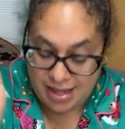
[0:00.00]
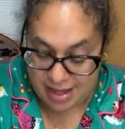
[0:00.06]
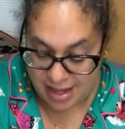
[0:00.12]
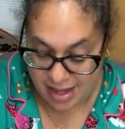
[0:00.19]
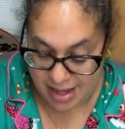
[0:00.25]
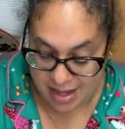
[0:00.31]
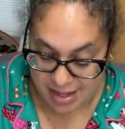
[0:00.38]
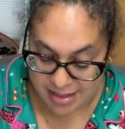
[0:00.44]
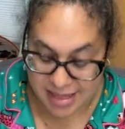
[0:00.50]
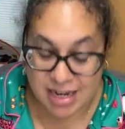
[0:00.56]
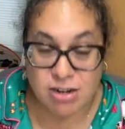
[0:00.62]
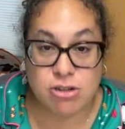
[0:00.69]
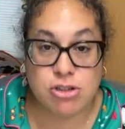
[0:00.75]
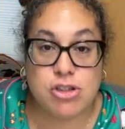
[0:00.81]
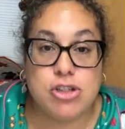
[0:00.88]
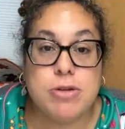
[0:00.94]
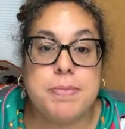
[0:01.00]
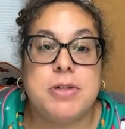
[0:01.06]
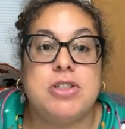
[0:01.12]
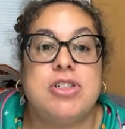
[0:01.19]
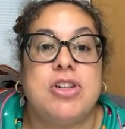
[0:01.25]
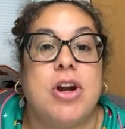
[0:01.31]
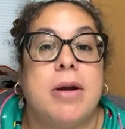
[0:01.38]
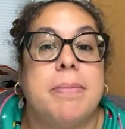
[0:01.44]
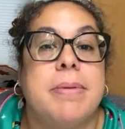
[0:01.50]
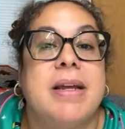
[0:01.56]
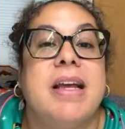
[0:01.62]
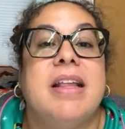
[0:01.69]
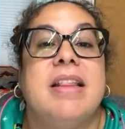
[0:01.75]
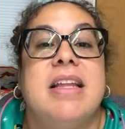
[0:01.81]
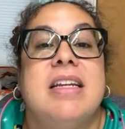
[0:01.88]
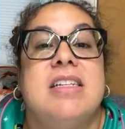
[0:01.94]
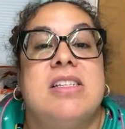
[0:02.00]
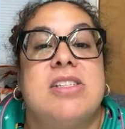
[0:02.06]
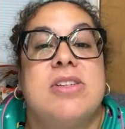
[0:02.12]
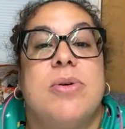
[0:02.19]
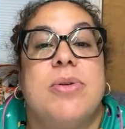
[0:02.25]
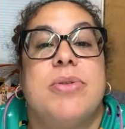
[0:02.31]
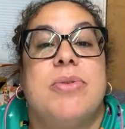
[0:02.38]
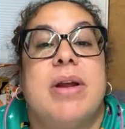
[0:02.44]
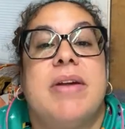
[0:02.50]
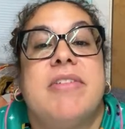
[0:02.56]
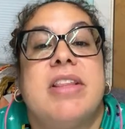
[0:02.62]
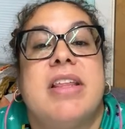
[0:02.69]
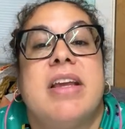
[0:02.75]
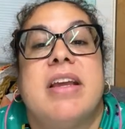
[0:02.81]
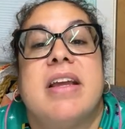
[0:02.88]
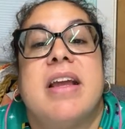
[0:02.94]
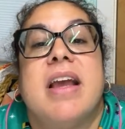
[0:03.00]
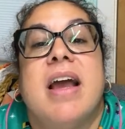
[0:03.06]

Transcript: And they're super sharp, and they just go through everything.